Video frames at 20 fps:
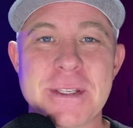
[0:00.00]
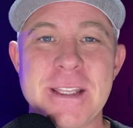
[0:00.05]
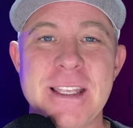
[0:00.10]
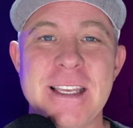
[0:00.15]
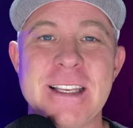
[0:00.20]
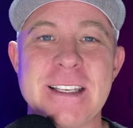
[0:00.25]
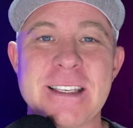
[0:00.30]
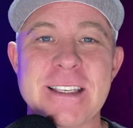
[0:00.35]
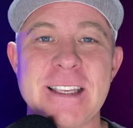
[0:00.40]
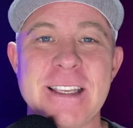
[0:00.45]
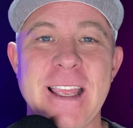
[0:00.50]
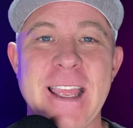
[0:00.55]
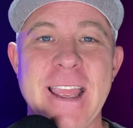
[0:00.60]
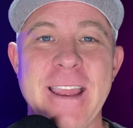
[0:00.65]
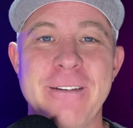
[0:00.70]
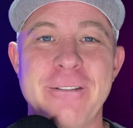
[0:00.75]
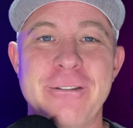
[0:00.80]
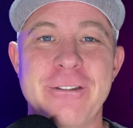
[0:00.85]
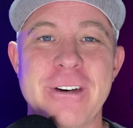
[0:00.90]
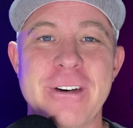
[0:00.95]
this
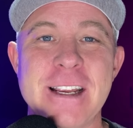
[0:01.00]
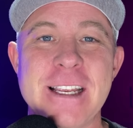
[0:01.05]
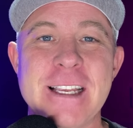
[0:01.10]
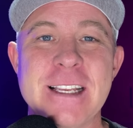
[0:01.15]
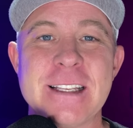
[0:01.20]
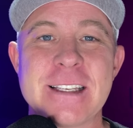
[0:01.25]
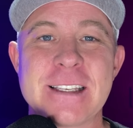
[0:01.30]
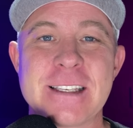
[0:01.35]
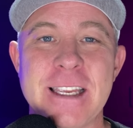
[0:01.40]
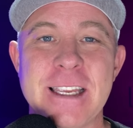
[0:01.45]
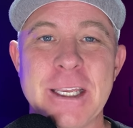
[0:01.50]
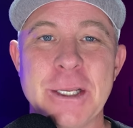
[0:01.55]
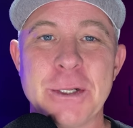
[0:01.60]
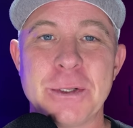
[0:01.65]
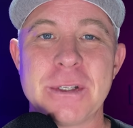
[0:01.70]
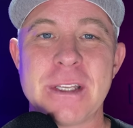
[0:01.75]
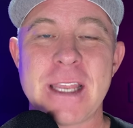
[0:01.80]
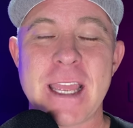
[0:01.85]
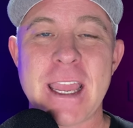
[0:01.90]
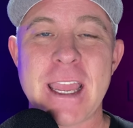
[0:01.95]
every single
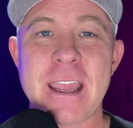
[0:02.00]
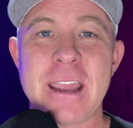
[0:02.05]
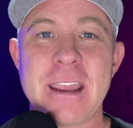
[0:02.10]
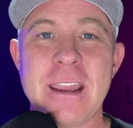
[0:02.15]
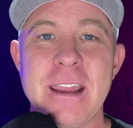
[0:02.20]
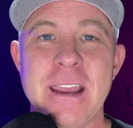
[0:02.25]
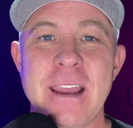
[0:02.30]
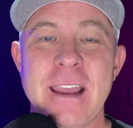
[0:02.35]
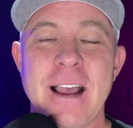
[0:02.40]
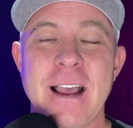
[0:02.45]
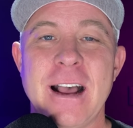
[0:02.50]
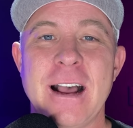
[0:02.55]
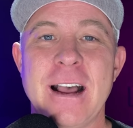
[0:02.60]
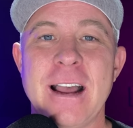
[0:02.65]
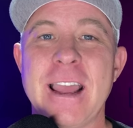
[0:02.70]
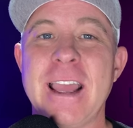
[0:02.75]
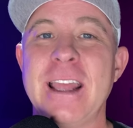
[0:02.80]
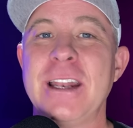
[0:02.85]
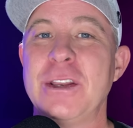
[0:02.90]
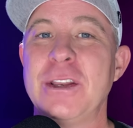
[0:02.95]
day
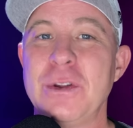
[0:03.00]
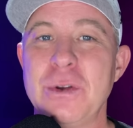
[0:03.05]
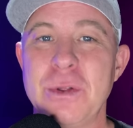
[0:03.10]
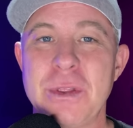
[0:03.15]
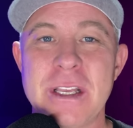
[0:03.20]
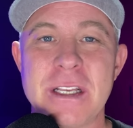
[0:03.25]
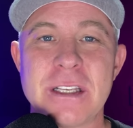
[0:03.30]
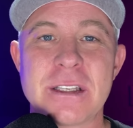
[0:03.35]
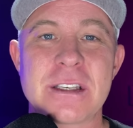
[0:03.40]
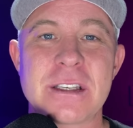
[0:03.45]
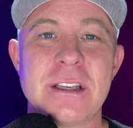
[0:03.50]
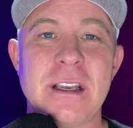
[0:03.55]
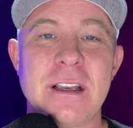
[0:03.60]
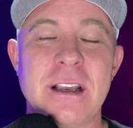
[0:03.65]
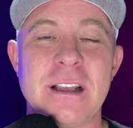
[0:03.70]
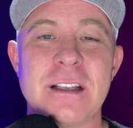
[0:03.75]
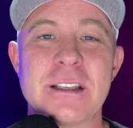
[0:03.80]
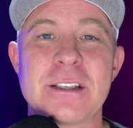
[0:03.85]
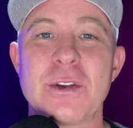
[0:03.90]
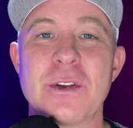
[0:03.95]
uh, and do this
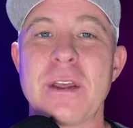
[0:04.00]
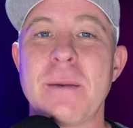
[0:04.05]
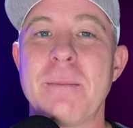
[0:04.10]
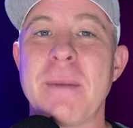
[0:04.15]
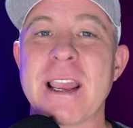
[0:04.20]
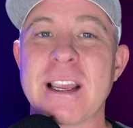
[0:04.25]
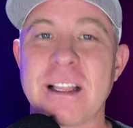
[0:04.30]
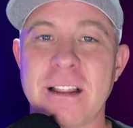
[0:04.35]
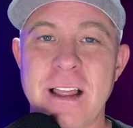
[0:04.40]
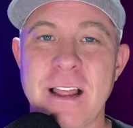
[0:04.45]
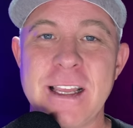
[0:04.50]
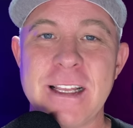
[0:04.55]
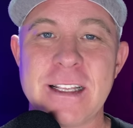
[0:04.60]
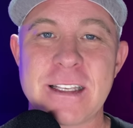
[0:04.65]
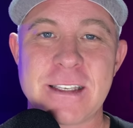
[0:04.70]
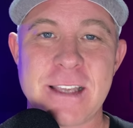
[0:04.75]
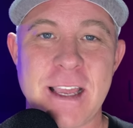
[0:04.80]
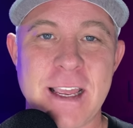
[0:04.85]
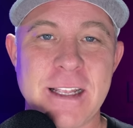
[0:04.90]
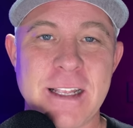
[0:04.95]
uh, so that my client
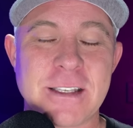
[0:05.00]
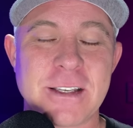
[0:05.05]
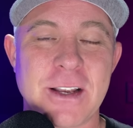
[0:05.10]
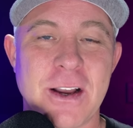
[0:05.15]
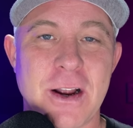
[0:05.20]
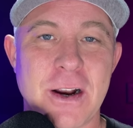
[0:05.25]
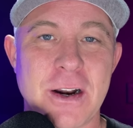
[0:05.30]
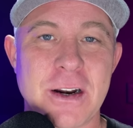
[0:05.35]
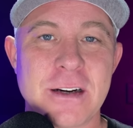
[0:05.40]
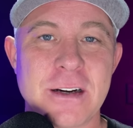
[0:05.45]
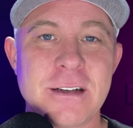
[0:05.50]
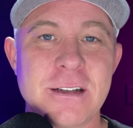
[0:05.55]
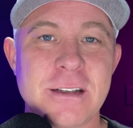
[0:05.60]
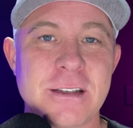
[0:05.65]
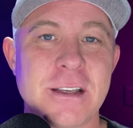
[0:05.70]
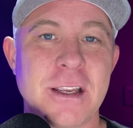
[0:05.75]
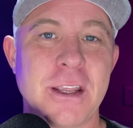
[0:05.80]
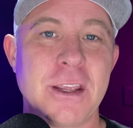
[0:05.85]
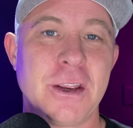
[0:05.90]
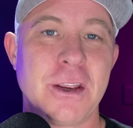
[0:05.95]
sites are
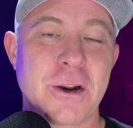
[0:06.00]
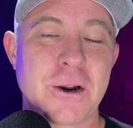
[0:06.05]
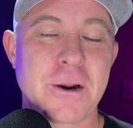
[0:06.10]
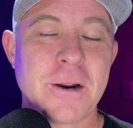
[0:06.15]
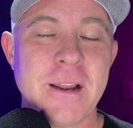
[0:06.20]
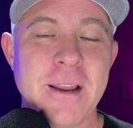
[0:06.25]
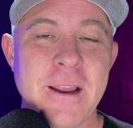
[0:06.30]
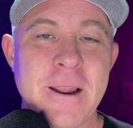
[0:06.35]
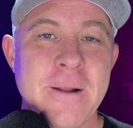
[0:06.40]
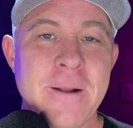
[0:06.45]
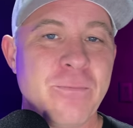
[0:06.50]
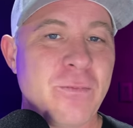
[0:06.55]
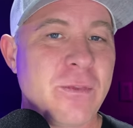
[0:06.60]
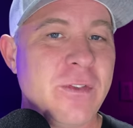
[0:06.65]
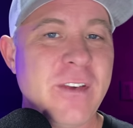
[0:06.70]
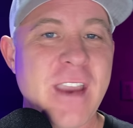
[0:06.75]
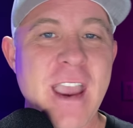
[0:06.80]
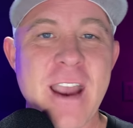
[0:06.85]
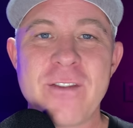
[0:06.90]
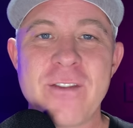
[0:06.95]
secure. If
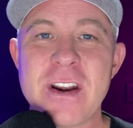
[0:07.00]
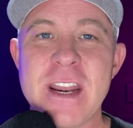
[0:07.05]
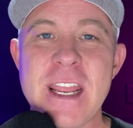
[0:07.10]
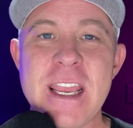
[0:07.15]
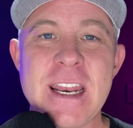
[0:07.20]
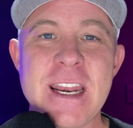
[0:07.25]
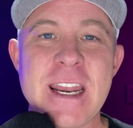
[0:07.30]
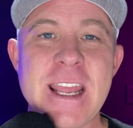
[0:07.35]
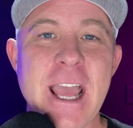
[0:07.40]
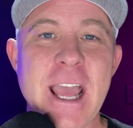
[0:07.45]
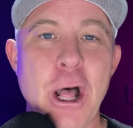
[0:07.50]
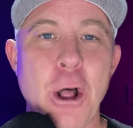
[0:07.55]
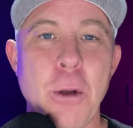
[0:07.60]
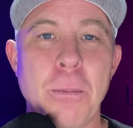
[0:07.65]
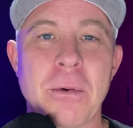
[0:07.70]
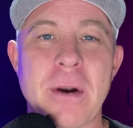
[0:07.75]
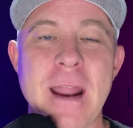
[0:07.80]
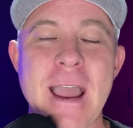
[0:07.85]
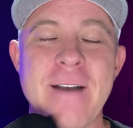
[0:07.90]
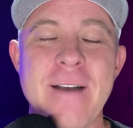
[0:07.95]
you ever need any
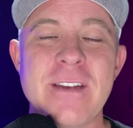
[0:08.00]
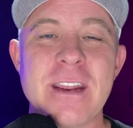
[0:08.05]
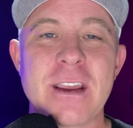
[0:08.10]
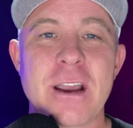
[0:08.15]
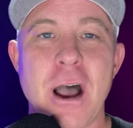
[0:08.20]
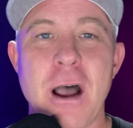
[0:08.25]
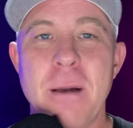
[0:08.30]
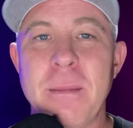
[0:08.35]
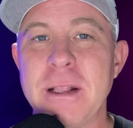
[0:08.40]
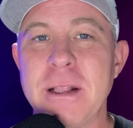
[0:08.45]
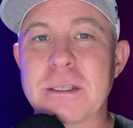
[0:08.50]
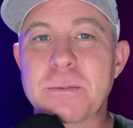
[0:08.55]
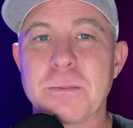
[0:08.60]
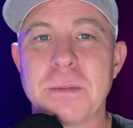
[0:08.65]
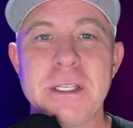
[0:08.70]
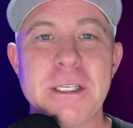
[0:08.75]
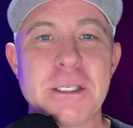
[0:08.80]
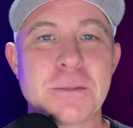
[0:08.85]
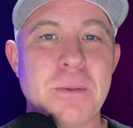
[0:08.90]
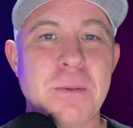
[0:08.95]
help or have any comments,
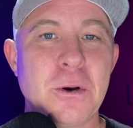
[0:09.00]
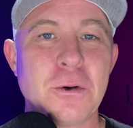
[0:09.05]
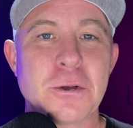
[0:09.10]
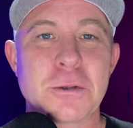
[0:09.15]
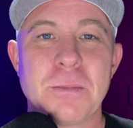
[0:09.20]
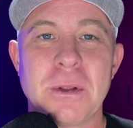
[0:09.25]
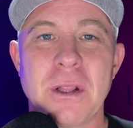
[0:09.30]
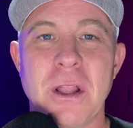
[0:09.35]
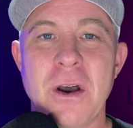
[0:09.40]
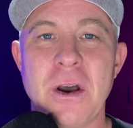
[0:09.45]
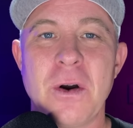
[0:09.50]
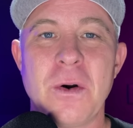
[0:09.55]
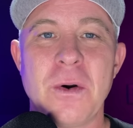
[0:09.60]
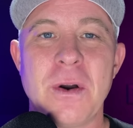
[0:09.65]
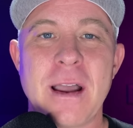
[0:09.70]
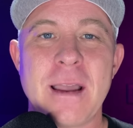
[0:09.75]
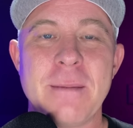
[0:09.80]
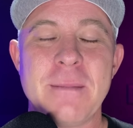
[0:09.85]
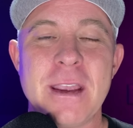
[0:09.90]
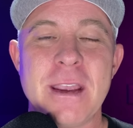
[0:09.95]
please post below.
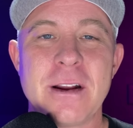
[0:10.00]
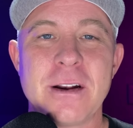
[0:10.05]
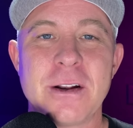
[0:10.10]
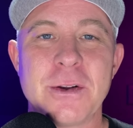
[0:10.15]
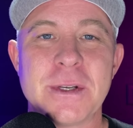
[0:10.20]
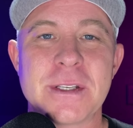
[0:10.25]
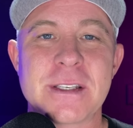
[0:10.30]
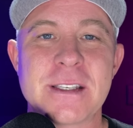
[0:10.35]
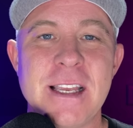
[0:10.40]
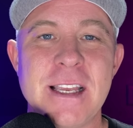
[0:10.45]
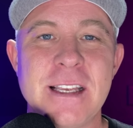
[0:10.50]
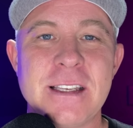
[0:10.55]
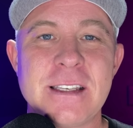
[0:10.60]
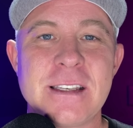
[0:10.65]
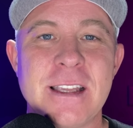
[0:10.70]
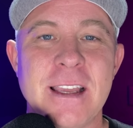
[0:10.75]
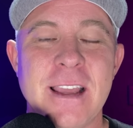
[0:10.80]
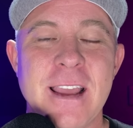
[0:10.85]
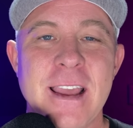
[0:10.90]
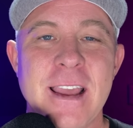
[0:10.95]
I'm here to assist,